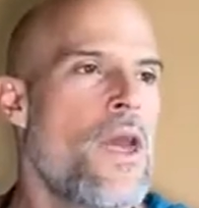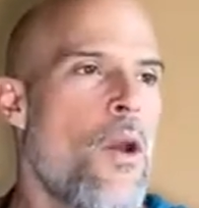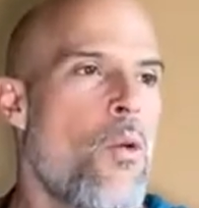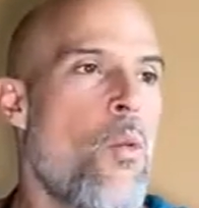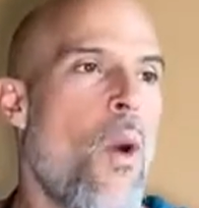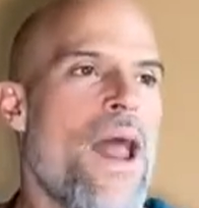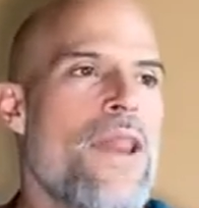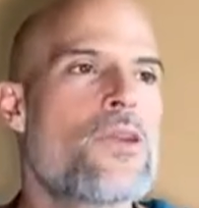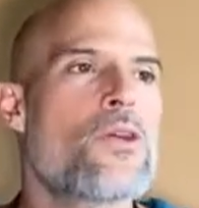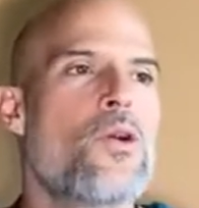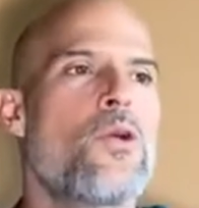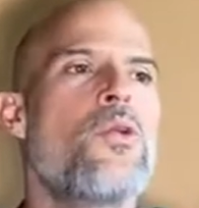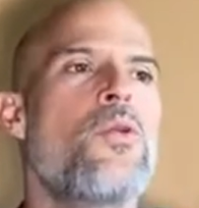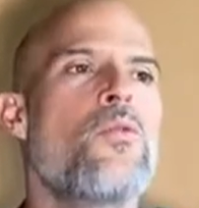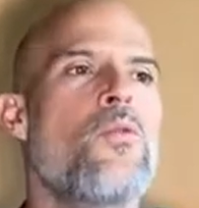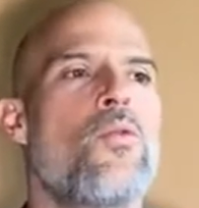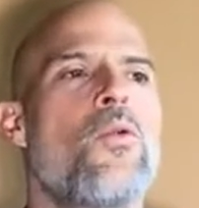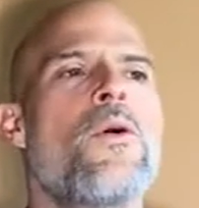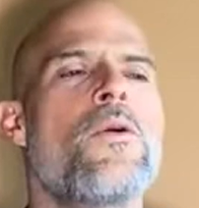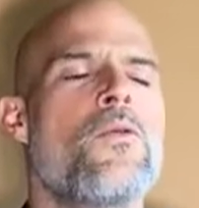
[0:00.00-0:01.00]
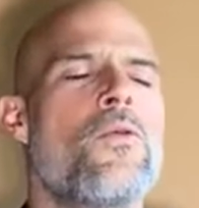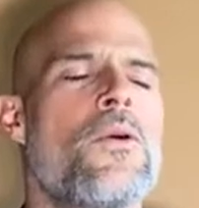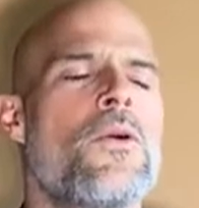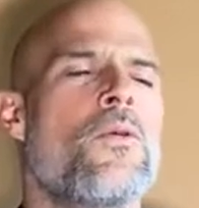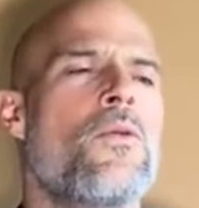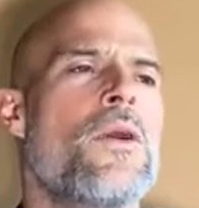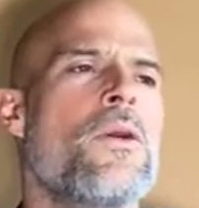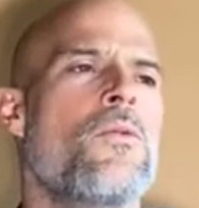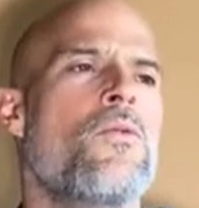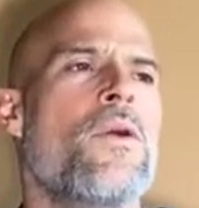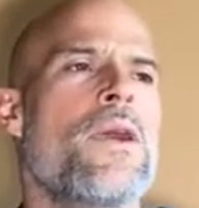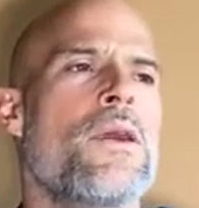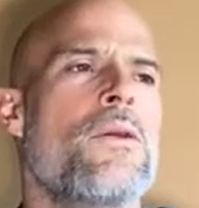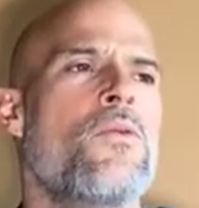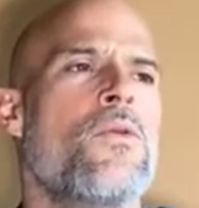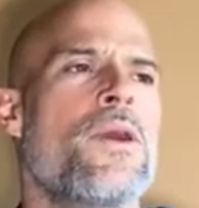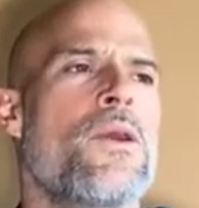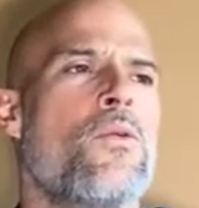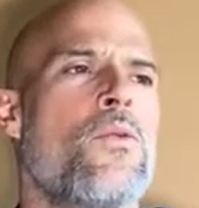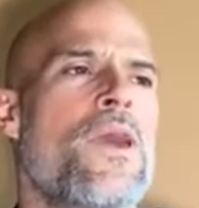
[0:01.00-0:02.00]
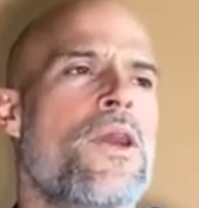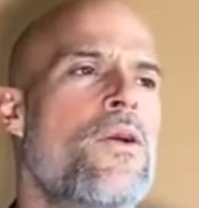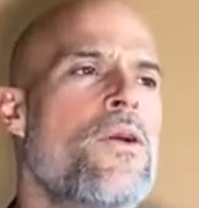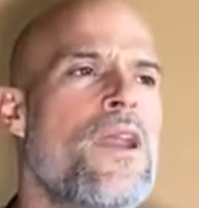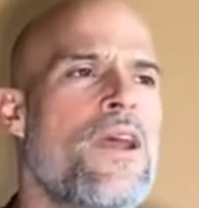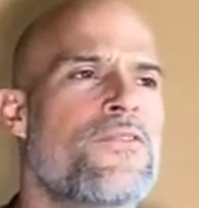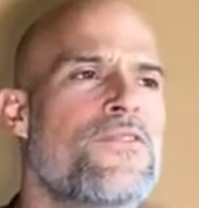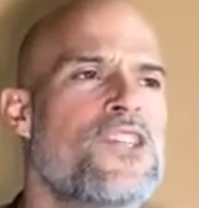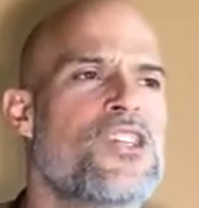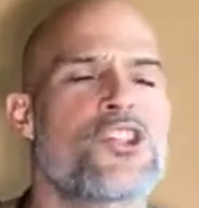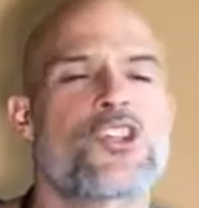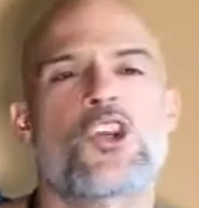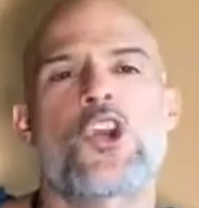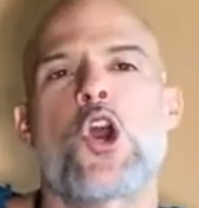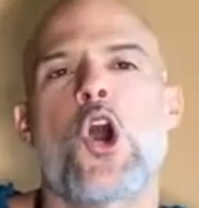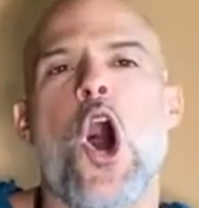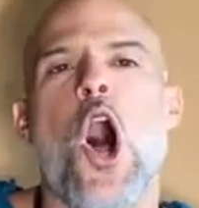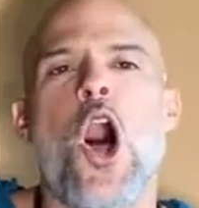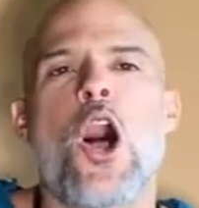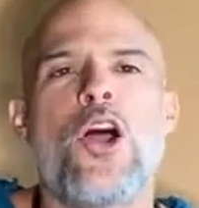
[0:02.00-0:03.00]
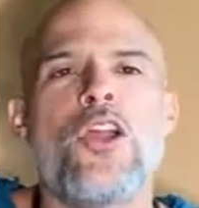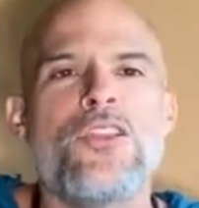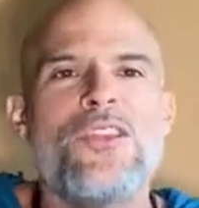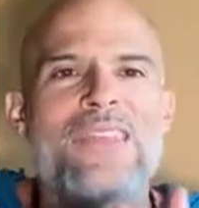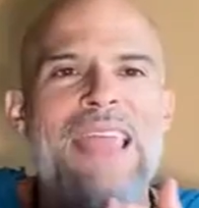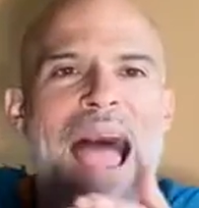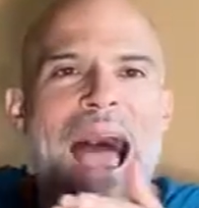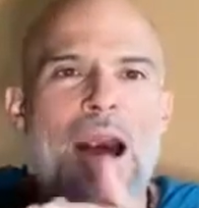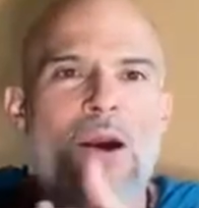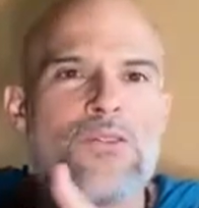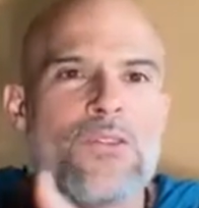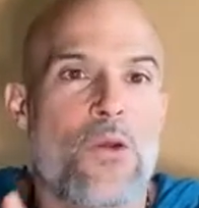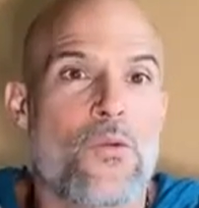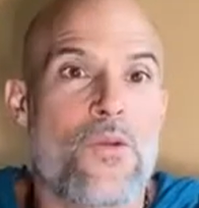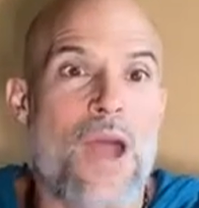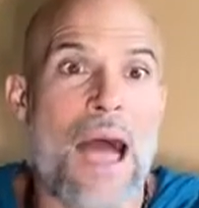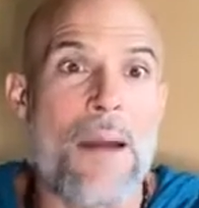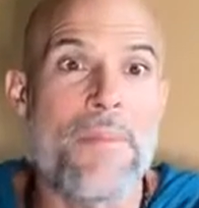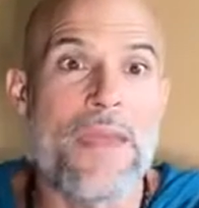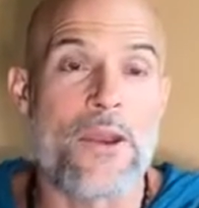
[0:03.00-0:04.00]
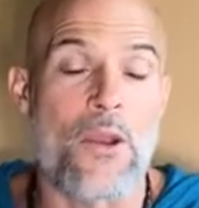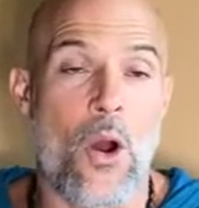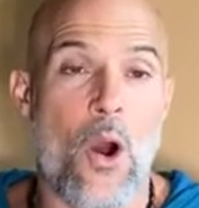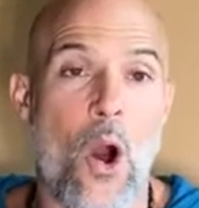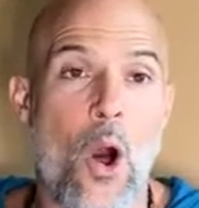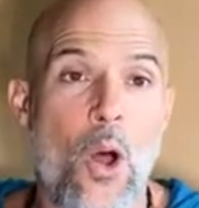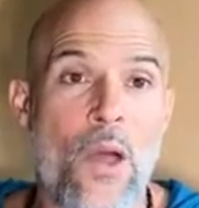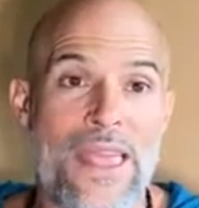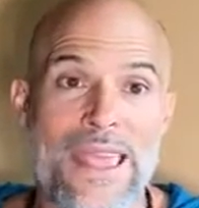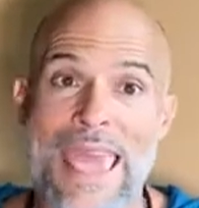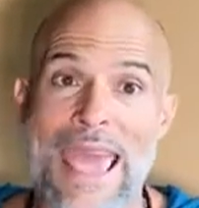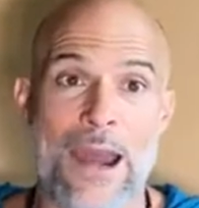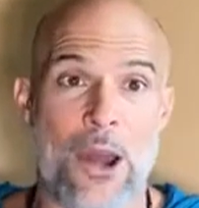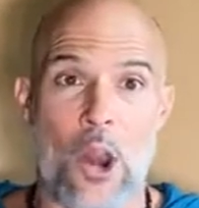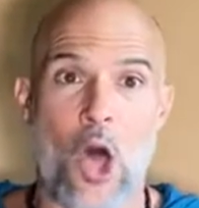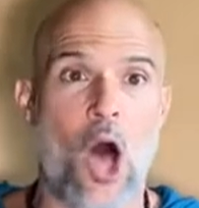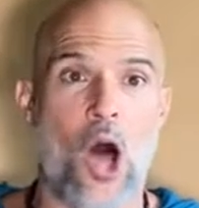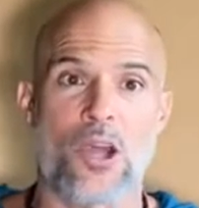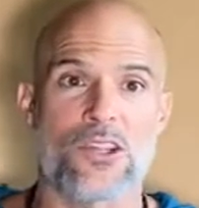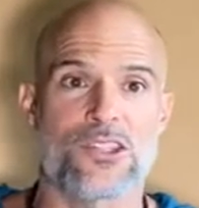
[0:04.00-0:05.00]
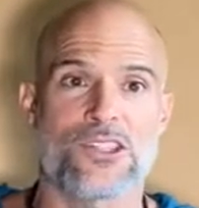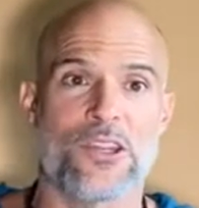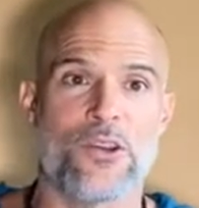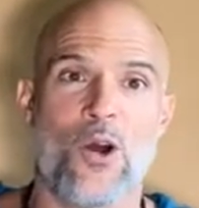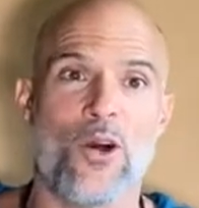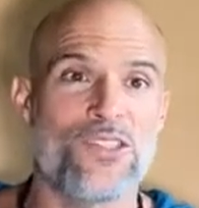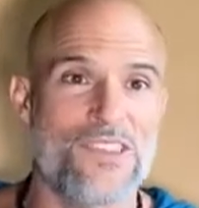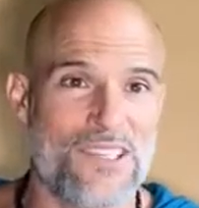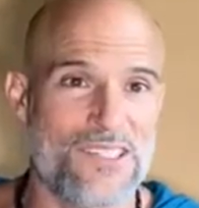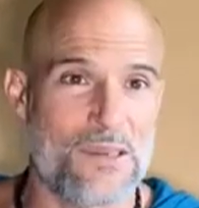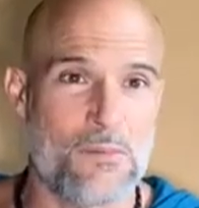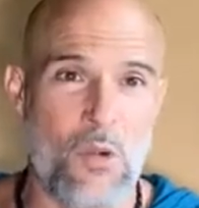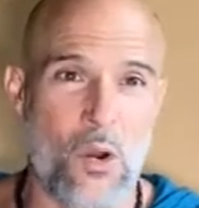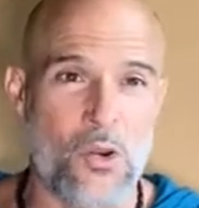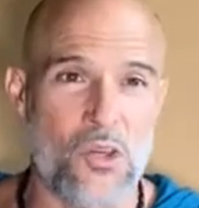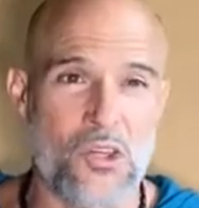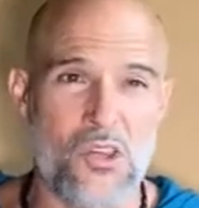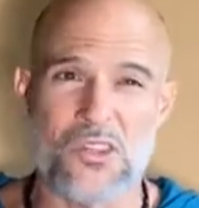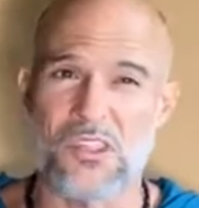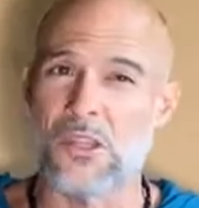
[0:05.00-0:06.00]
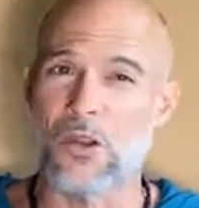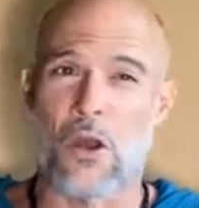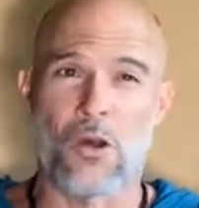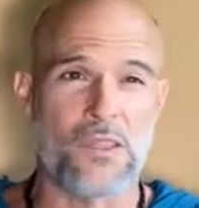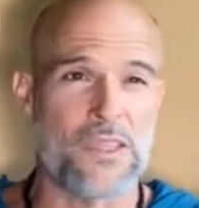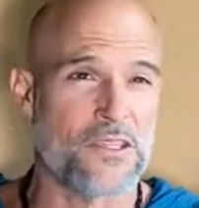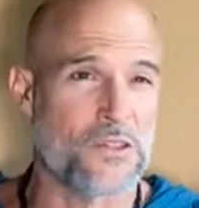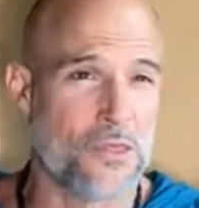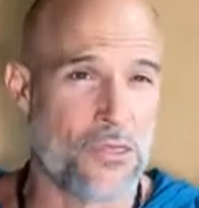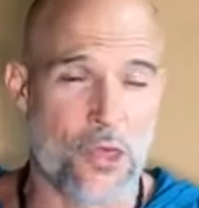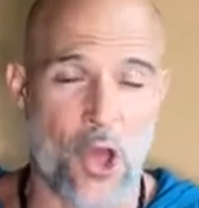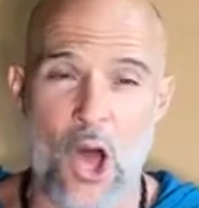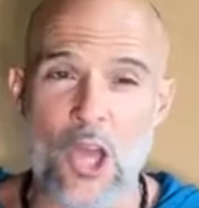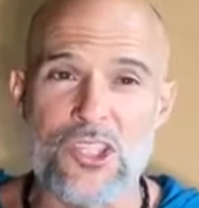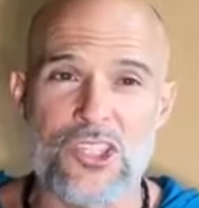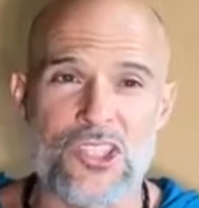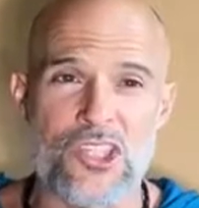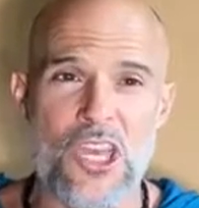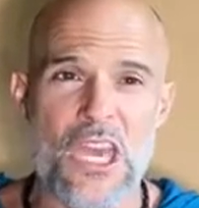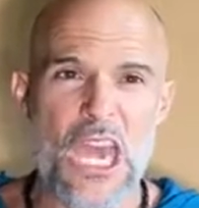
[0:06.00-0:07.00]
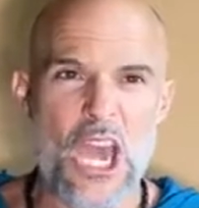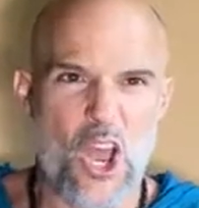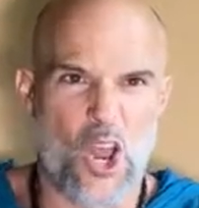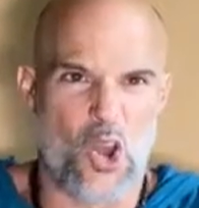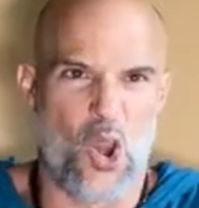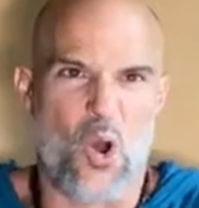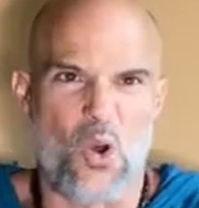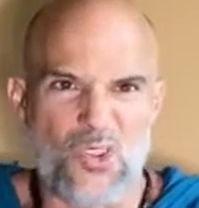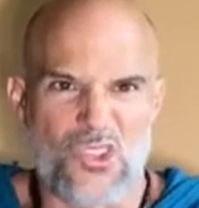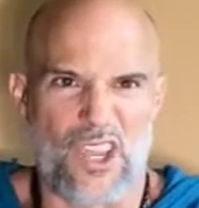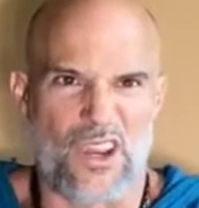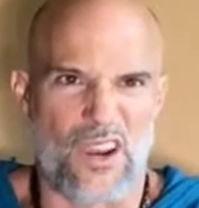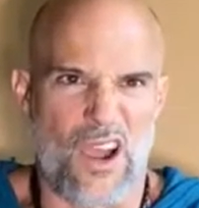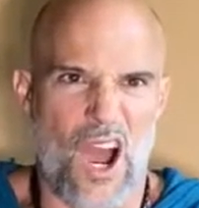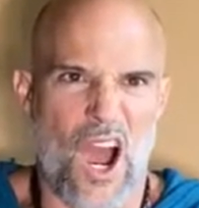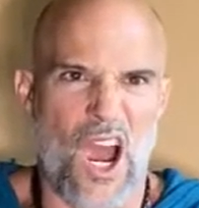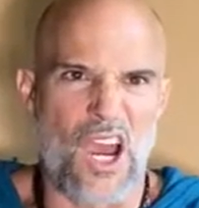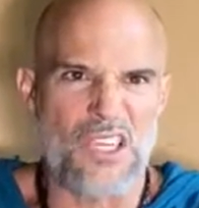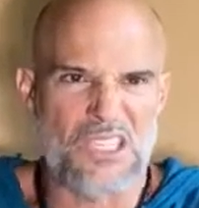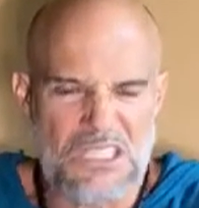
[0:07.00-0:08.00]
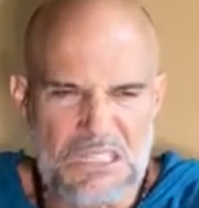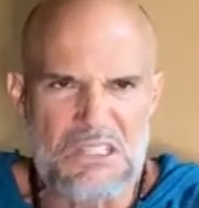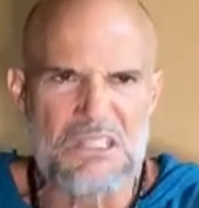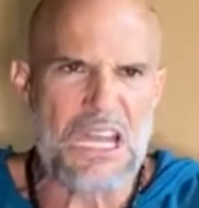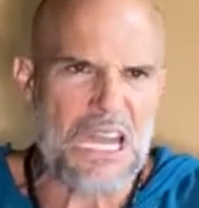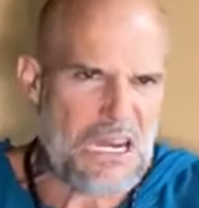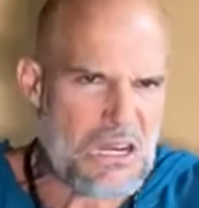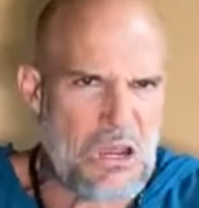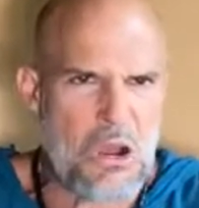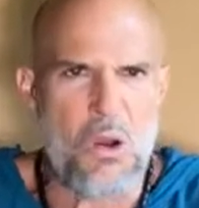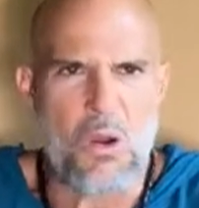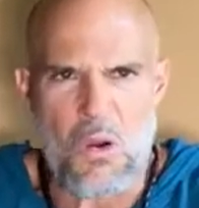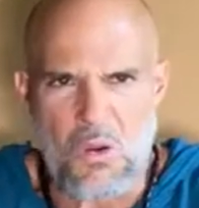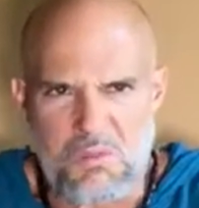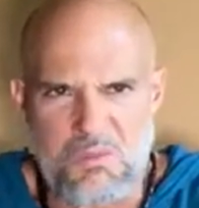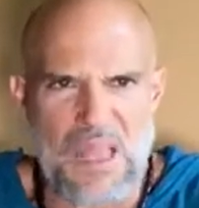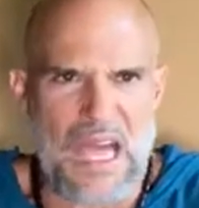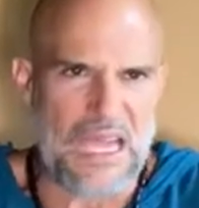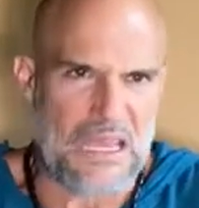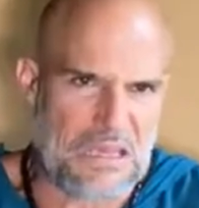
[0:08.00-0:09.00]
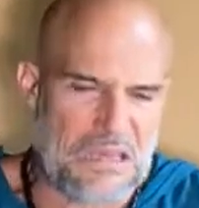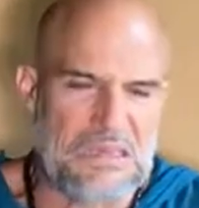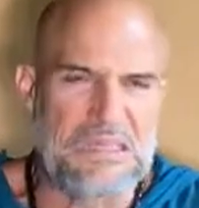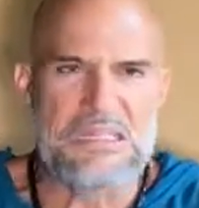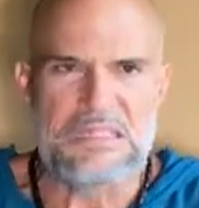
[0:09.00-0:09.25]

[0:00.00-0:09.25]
What could we could have just gone down the rabbit hole and get lost in all these emotions, in all these thoughts, closed our hearts and go like,